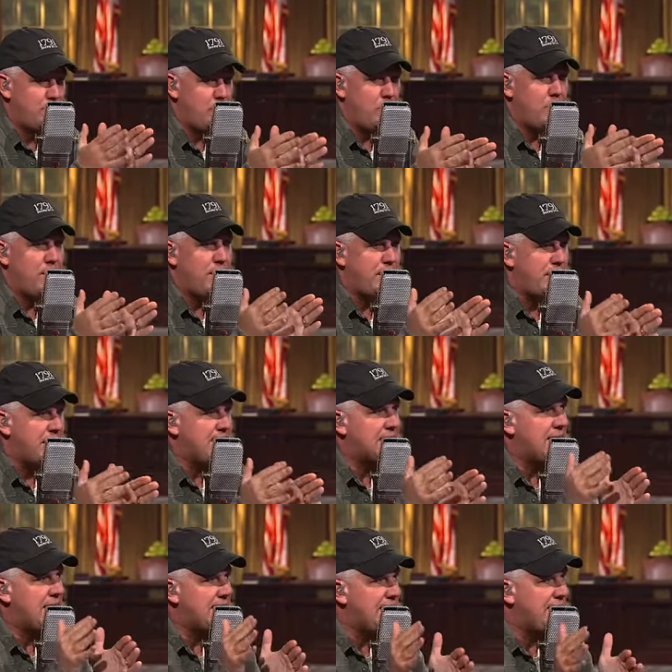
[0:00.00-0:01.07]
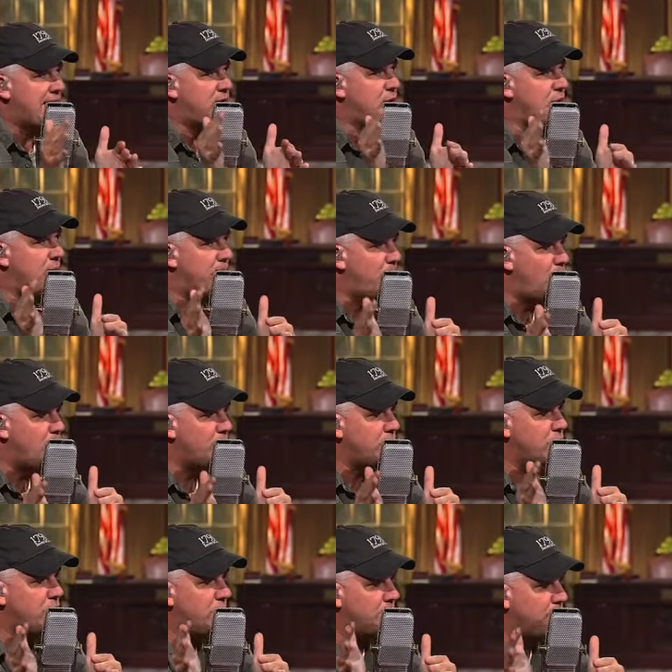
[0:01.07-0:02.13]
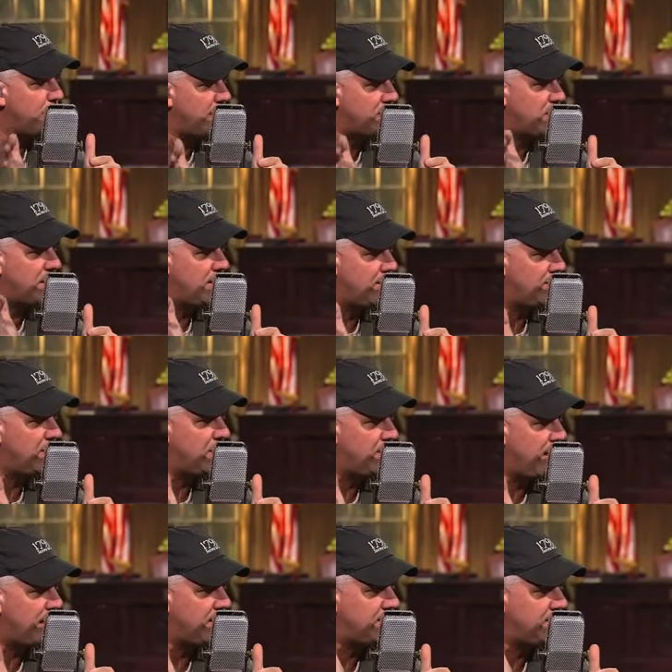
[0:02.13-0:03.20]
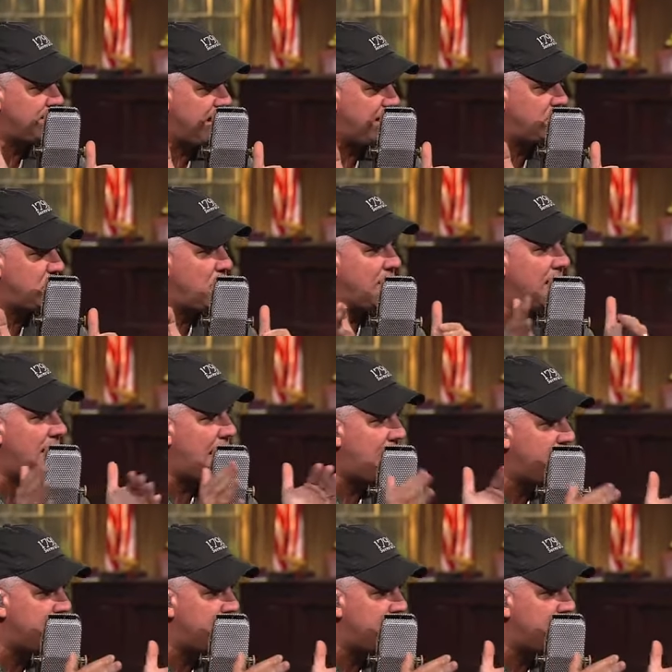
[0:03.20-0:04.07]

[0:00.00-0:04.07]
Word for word: that no one thinks they need to report to the President of the United States when an